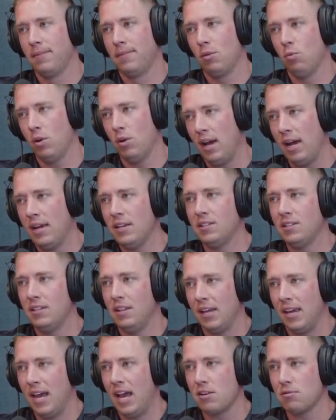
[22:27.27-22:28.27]
When I see the
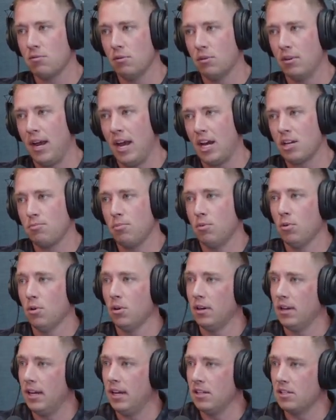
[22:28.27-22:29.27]
cash flow
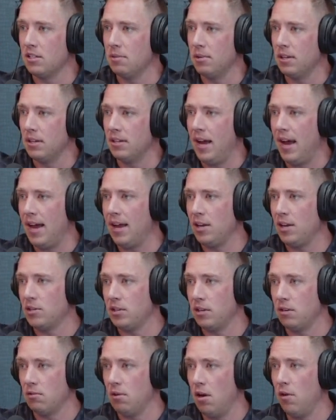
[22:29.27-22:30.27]
dashboard and some of the dials
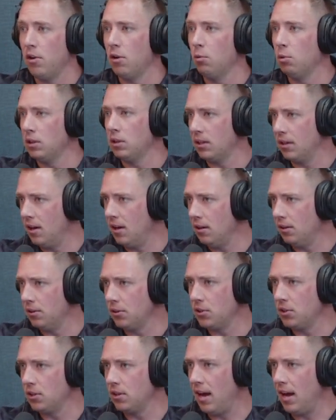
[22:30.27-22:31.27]
that are on there with the
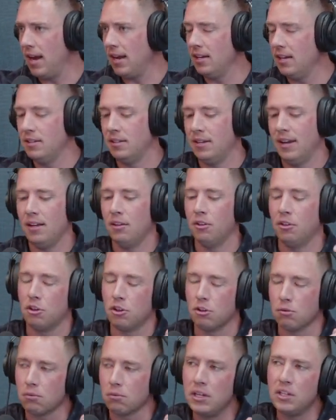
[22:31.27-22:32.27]
colors, I can tell in
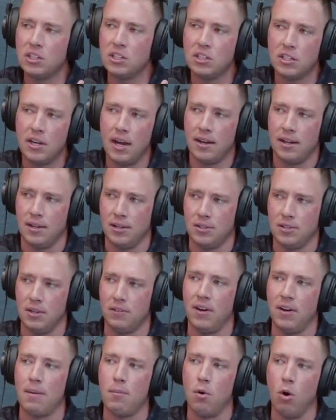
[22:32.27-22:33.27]
3 seconds
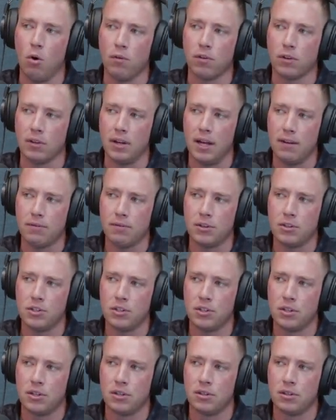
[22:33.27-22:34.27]
if I'm over
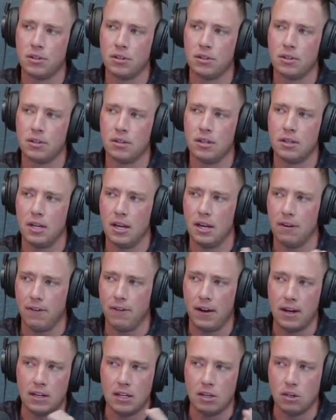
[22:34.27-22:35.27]
leveraged, if
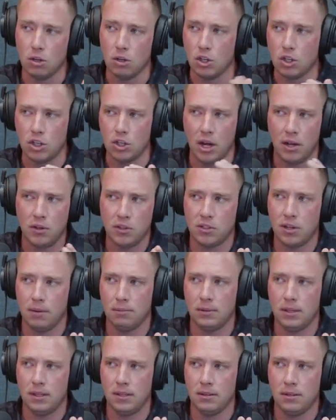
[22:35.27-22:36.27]
I need to adjust
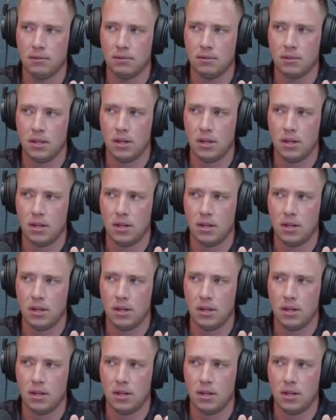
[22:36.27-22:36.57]
something,